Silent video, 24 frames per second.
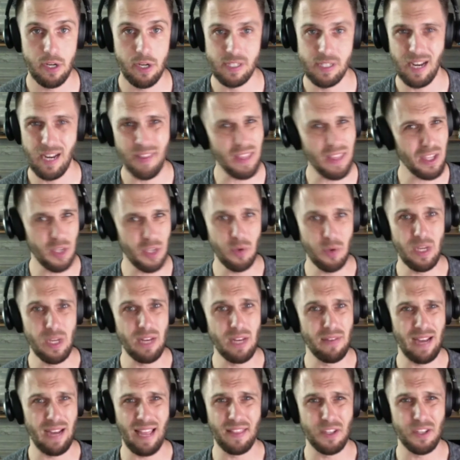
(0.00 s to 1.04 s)
And I think you had
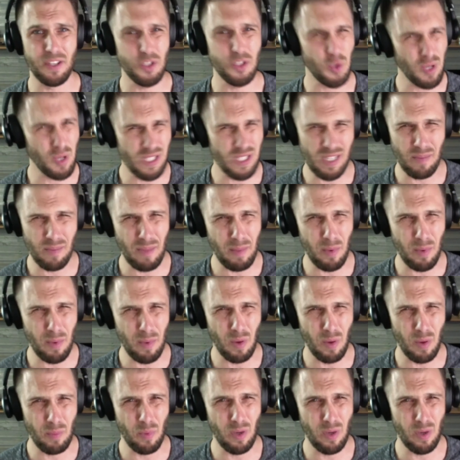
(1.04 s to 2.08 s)
even had the choice at maybe
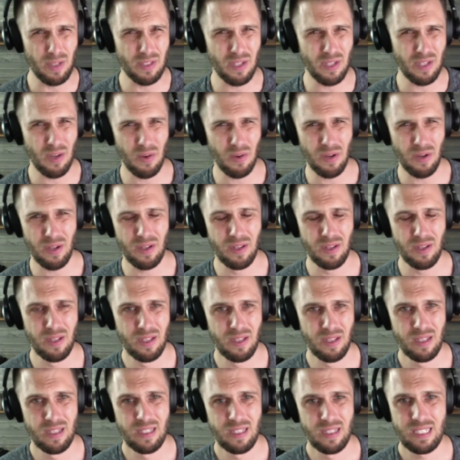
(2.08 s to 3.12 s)
one point to go to
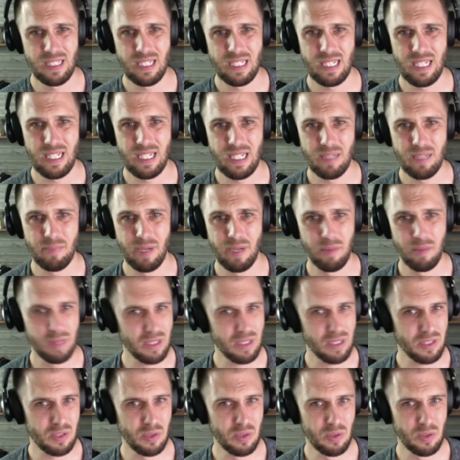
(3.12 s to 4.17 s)
public
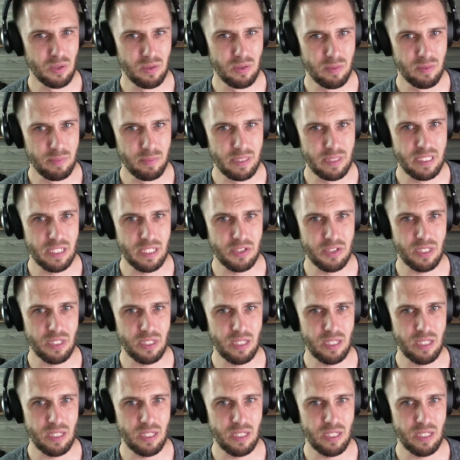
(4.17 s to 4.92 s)
school potentially,